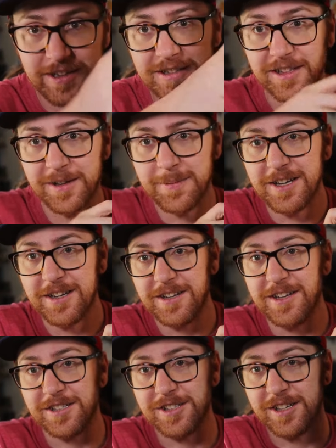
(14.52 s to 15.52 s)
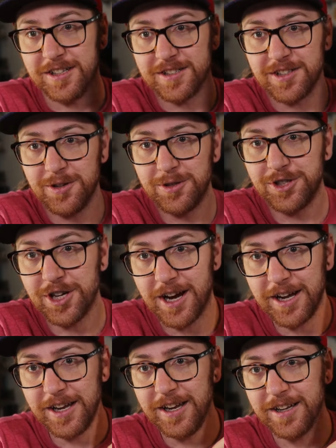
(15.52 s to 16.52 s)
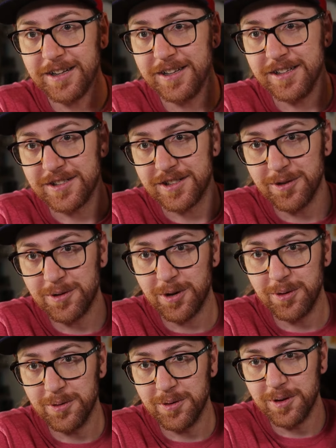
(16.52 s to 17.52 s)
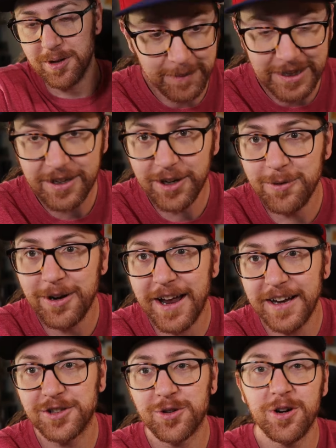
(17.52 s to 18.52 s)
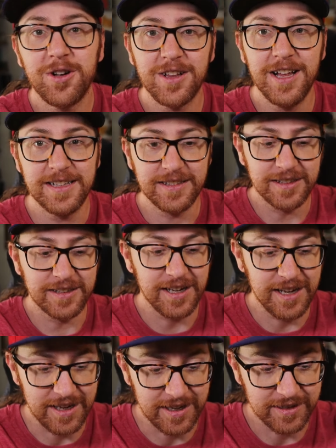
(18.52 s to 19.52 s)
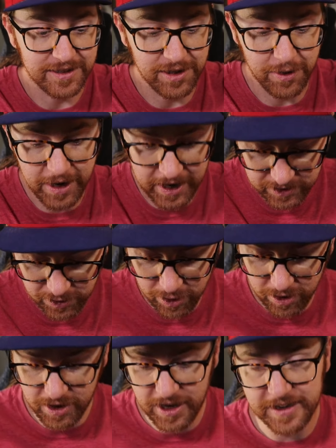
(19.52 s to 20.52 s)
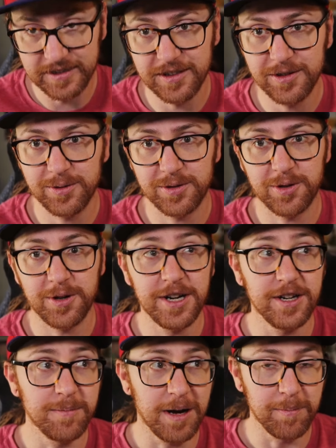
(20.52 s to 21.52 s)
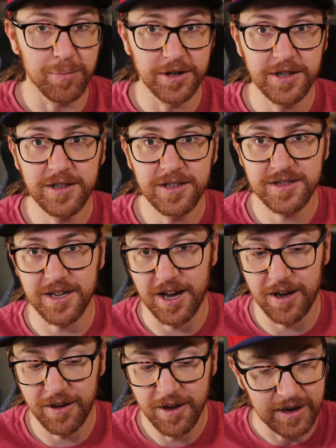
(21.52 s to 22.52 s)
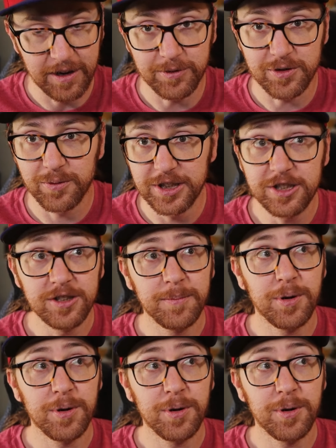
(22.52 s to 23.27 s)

this limited edition. It's so shiny. It's so cool. Let me tell you what X-Crawl Classics is. So X-Crawl Classics was created by Brendan LaSalle, and it was originally